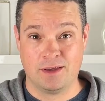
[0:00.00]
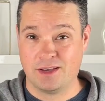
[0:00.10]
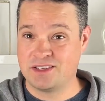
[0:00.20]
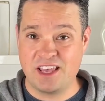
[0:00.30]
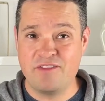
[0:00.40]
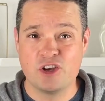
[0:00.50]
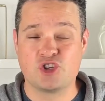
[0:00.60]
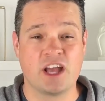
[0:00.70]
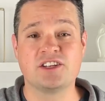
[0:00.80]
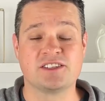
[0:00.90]
The saving your
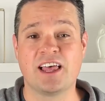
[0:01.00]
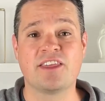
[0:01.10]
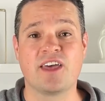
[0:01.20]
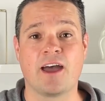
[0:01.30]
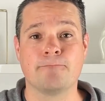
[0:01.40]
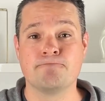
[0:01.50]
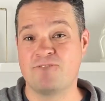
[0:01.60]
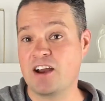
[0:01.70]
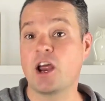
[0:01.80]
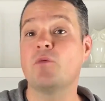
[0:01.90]
change is like that. In
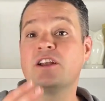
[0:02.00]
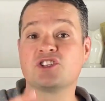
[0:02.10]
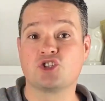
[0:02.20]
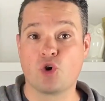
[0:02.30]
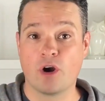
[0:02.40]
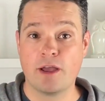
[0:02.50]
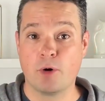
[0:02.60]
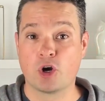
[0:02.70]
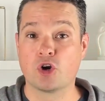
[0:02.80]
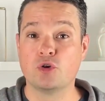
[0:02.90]
fact, I read a story about
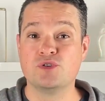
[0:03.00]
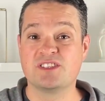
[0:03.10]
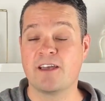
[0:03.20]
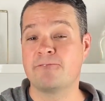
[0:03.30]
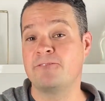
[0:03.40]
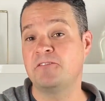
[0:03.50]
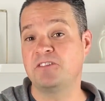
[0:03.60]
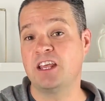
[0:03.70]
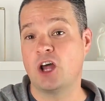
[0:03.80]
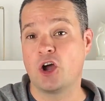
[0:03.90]
a girl who saved
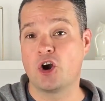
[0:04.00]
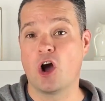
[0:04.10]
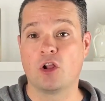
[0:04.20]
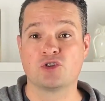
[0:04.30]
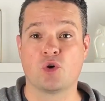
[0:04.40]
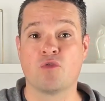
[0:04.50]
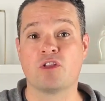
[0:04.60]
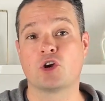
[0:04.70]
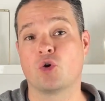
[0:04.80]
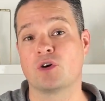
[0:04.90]
$1,500 over the
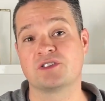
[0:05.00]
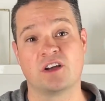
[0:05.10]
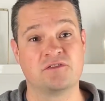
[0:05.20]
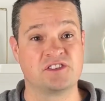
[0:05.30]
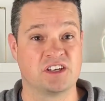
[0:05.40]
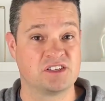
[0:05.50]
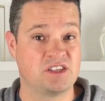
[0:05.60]
course of 6